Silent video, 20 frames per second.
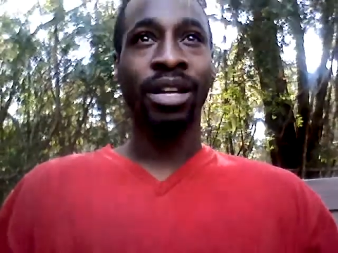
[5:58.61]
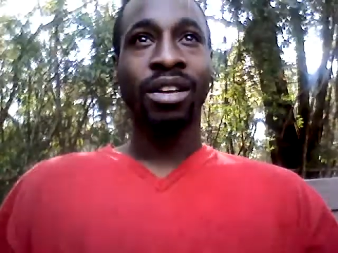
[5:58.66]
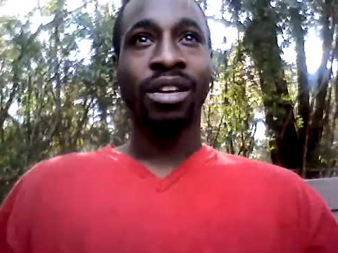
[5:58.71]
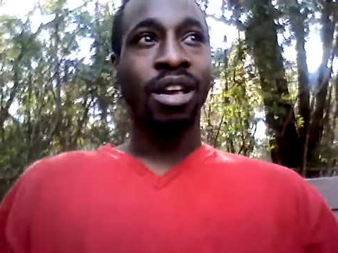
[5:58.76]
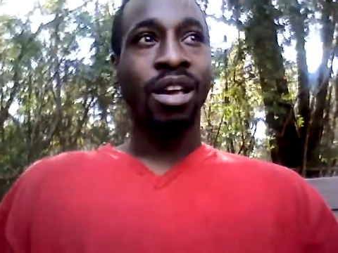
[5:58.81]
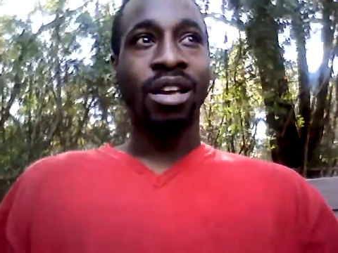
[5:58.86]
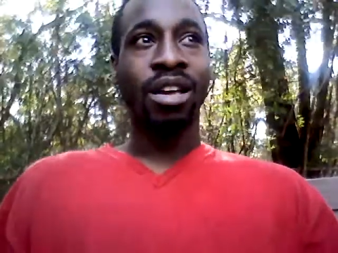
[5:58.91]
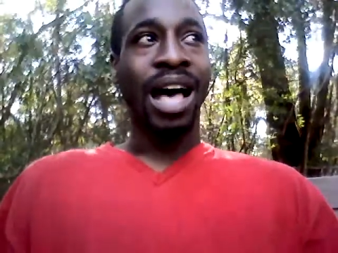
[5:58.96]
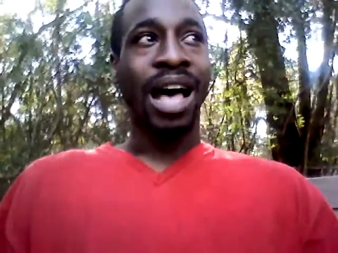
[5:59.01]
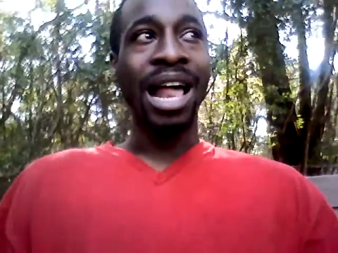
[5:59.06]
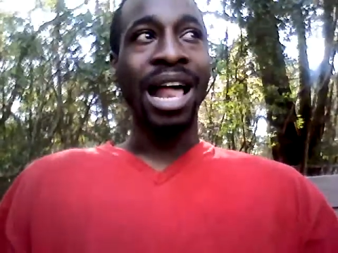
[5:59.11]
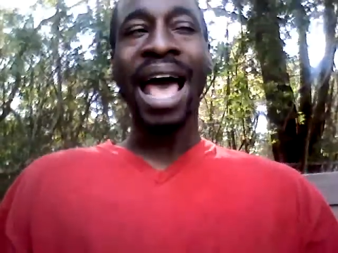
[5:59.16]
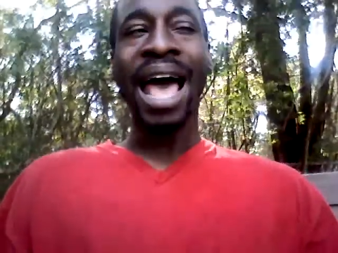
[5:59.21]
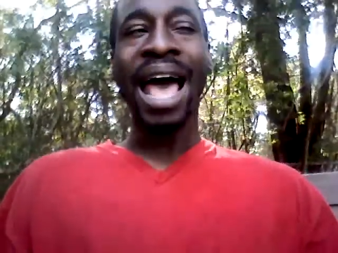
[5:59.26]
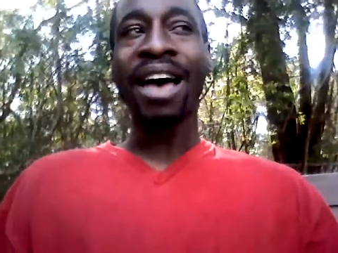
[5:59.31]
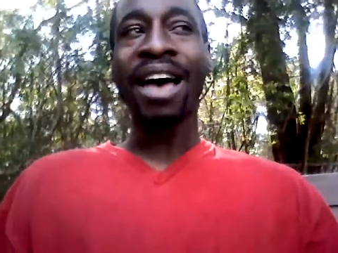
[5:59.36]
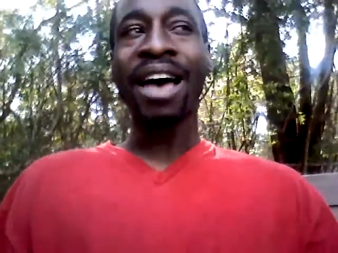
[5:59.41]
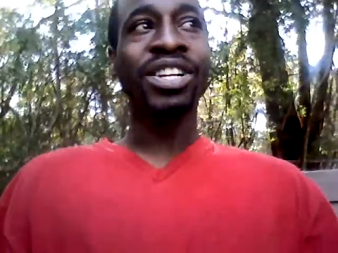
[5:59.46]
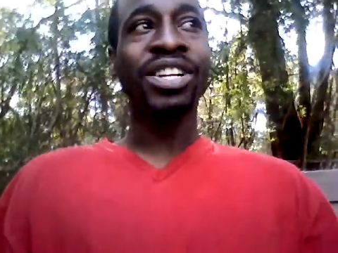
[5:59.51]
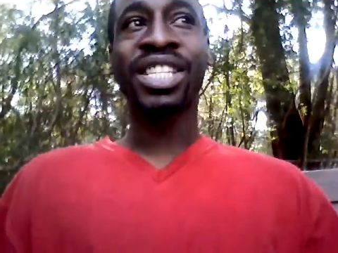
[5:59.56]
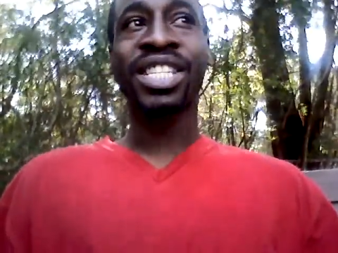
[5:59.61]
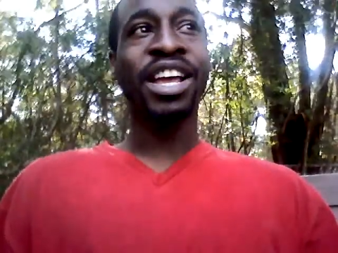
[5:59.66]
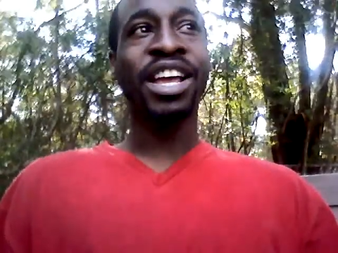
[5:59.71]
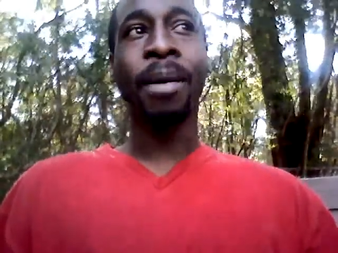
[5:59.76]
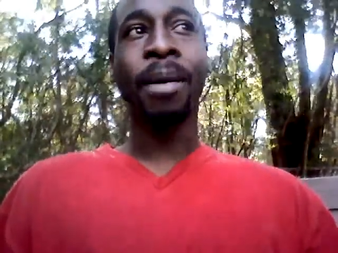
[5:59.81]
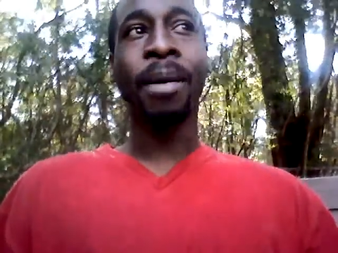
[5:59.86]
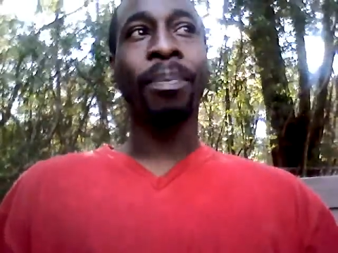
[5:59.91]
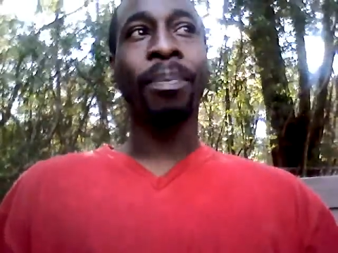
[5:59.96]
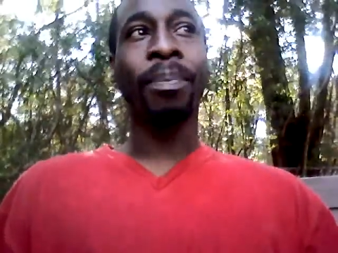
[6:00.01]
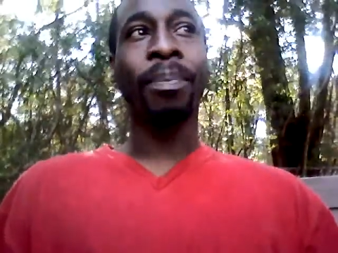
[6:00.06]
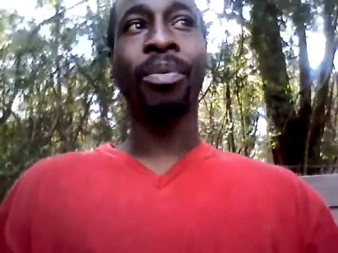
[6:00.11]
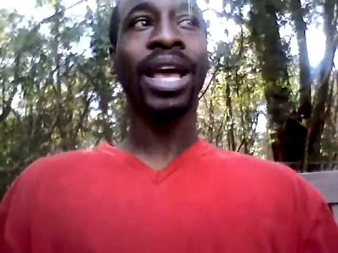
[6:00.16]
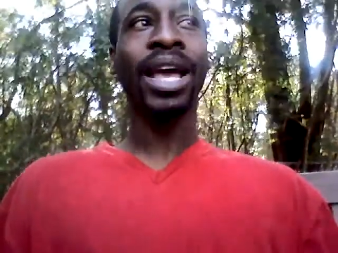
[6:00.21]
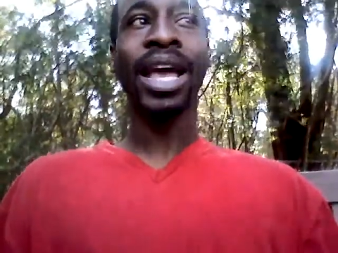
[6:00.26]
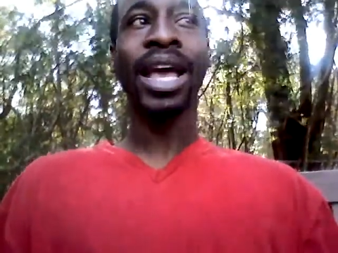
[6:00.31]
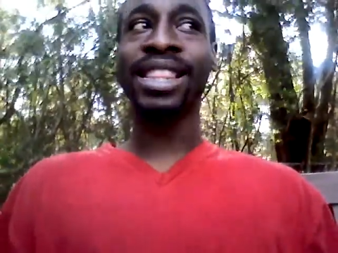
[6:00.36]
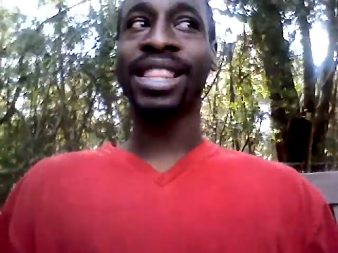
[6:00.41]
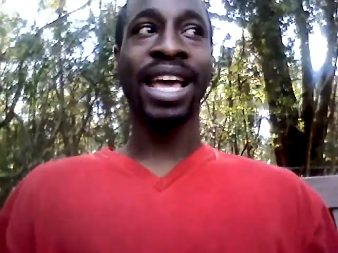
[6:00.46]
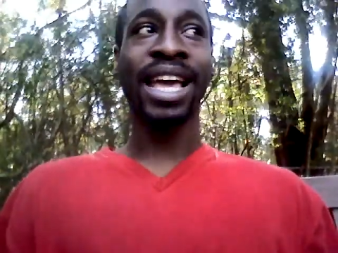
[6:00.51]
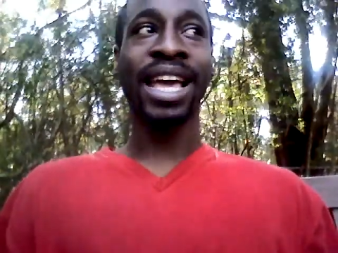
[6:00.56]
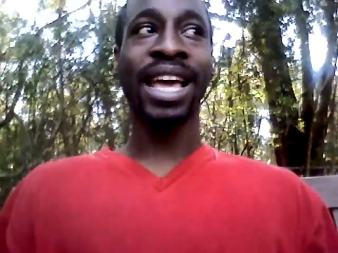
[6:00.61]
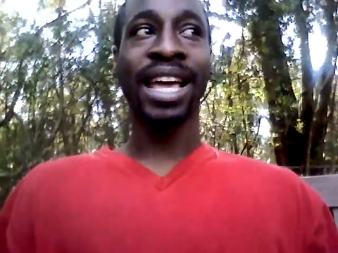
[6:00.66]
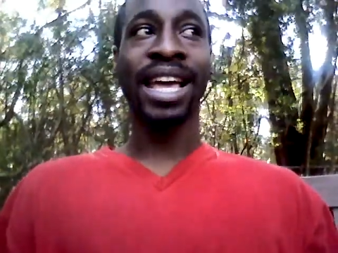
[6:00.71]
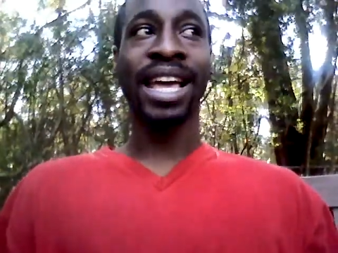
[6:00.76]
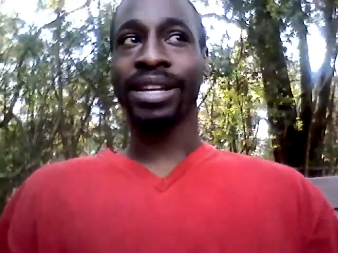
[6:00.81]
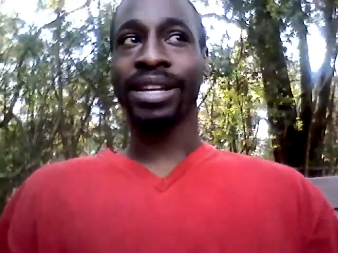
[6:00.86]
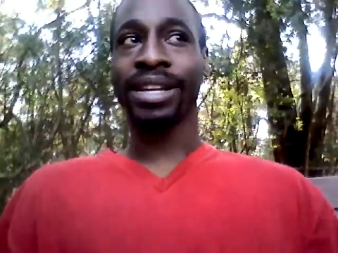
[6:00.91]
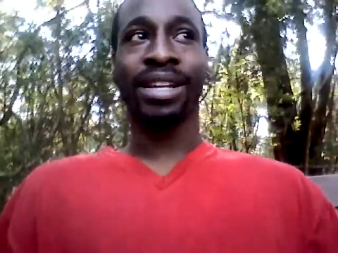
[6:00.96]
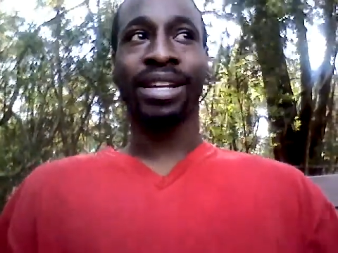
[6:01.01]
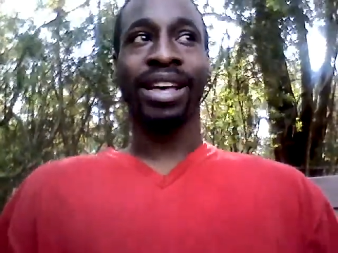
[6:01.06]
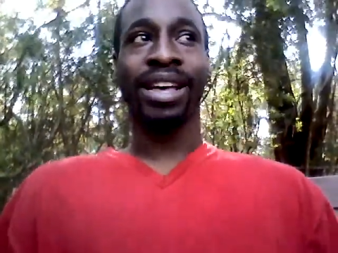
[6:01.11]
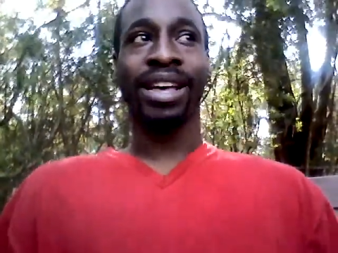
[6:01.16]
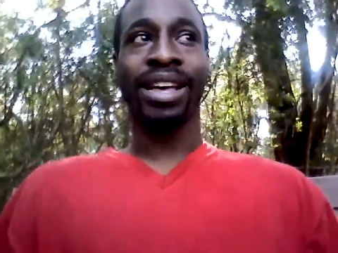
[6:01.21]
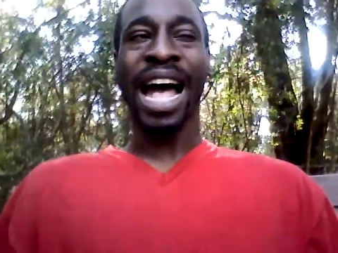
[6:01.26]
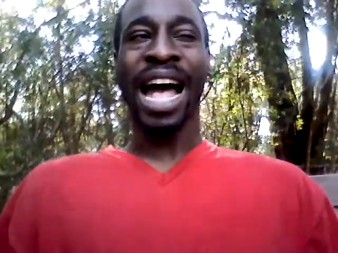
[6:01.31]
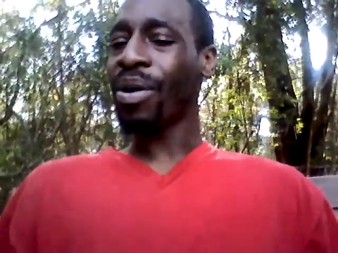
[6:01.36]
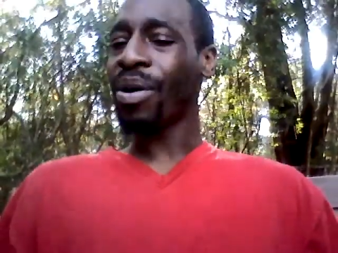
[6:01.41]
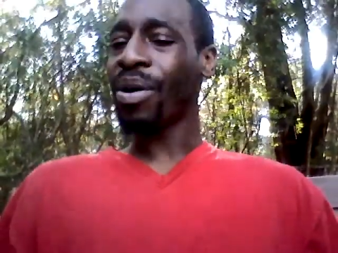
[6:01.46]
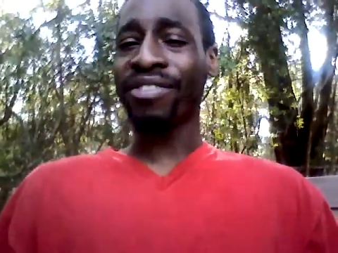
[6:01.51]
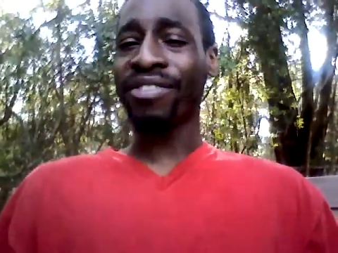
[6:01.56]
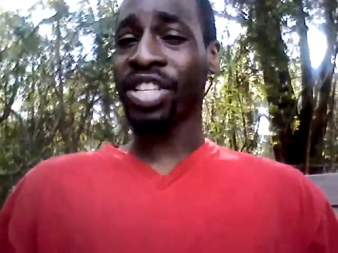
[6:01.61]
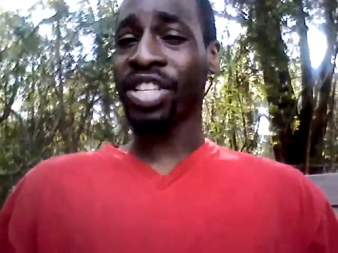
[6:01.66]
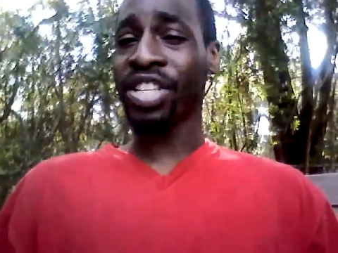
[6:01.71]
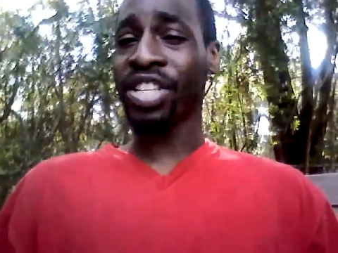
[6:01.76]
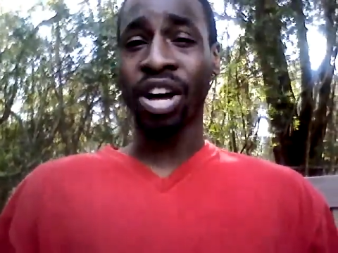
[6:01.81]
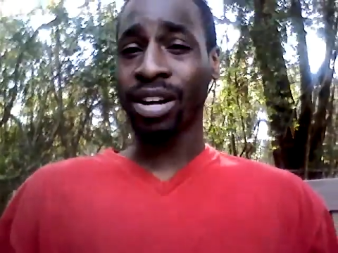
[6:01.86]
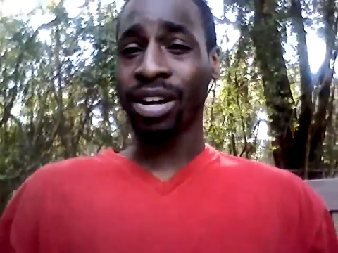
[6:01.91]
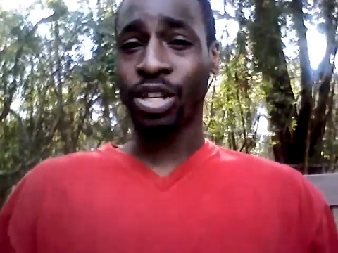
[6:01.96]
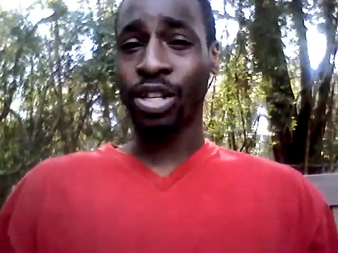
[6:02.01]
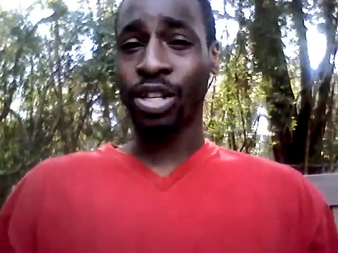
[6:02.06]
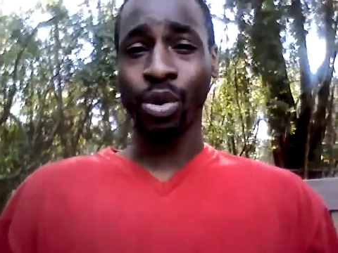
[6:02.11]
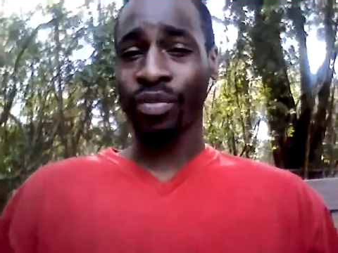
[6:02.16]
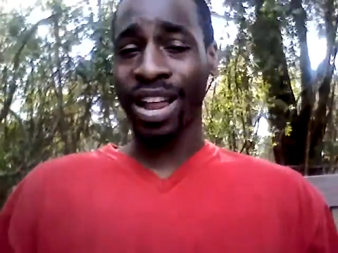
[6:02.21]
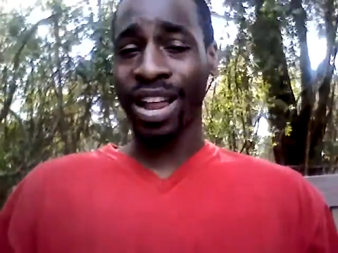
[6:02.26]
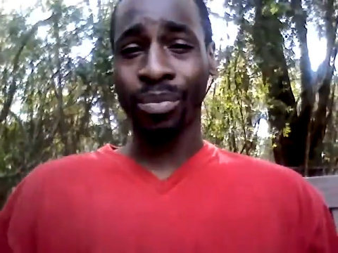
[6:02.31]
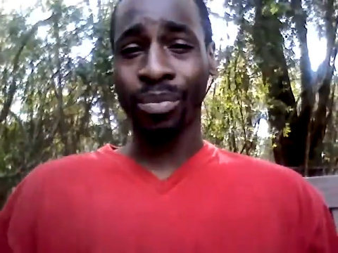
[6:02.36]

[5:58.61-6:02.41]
I don't have to sit here and put up with anything. I don't have to talk to you if I don't want to